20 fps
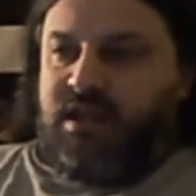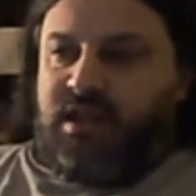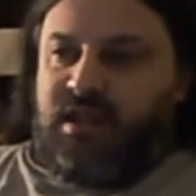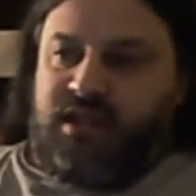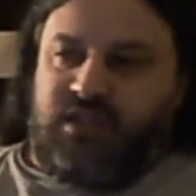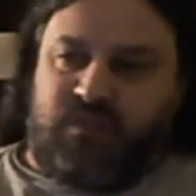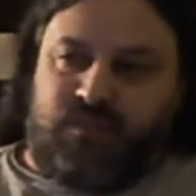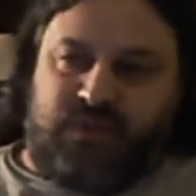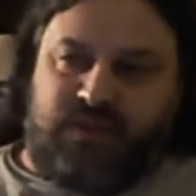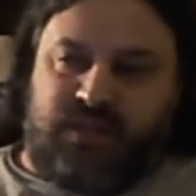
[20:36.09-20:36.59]

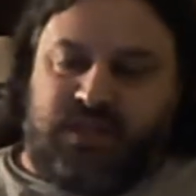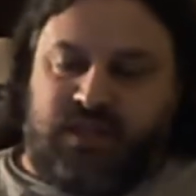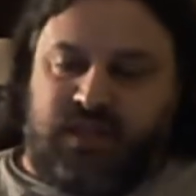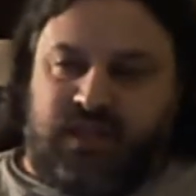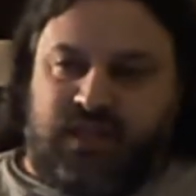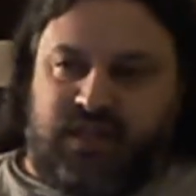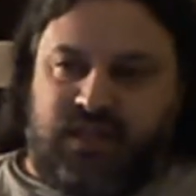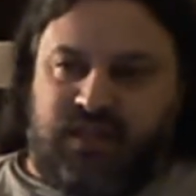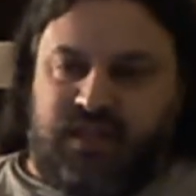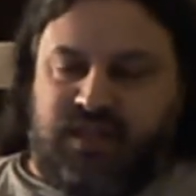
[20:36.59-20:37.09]
As, and
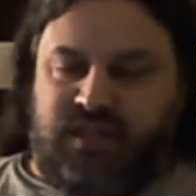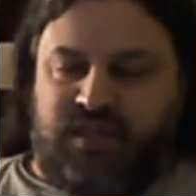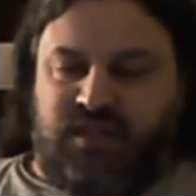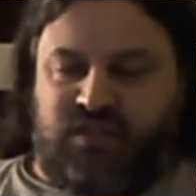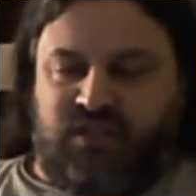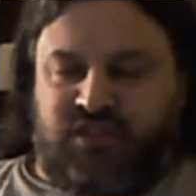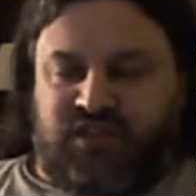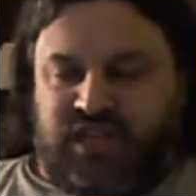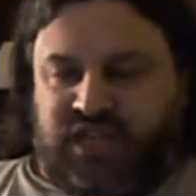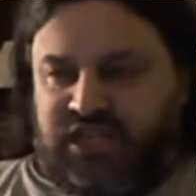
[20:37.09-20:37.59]
there's
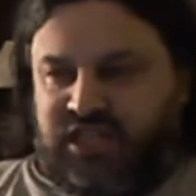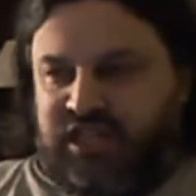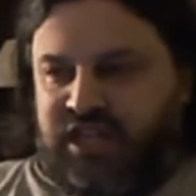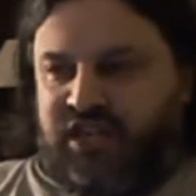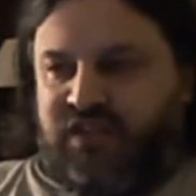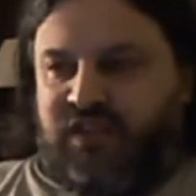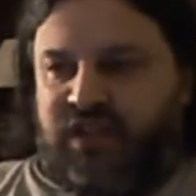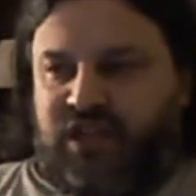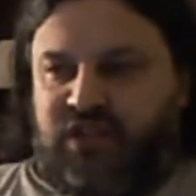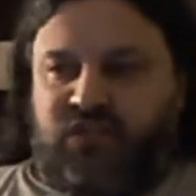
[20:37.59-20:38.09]
a section
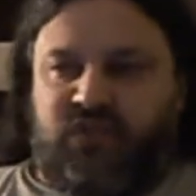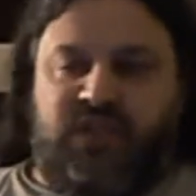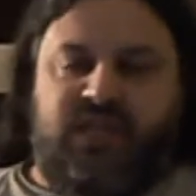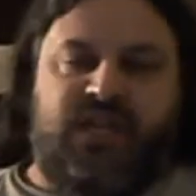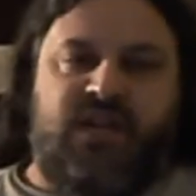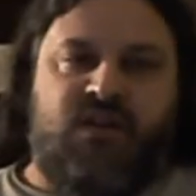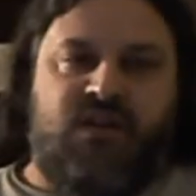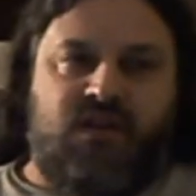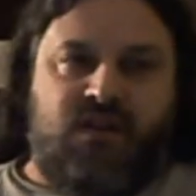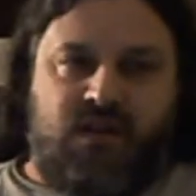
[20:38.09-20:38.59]
under history
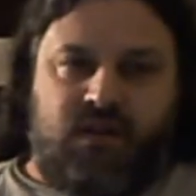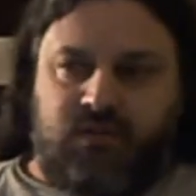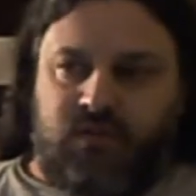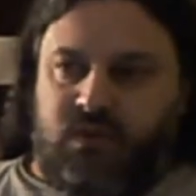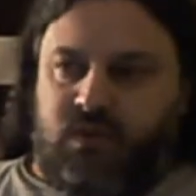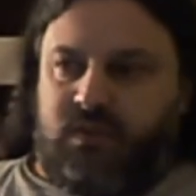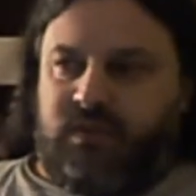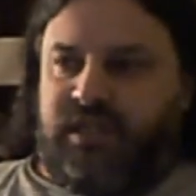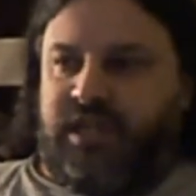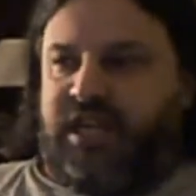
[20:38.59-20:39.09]
now called
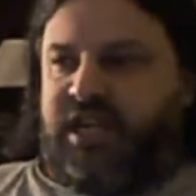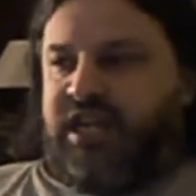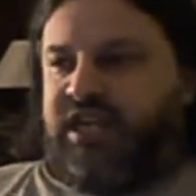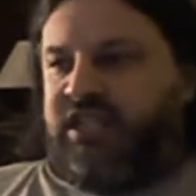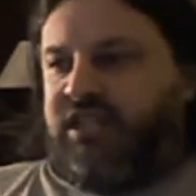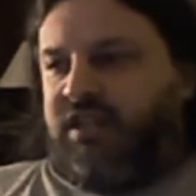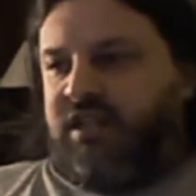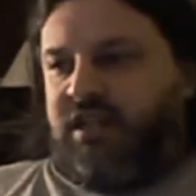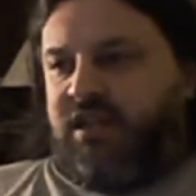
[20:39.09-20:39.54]
"Old Age,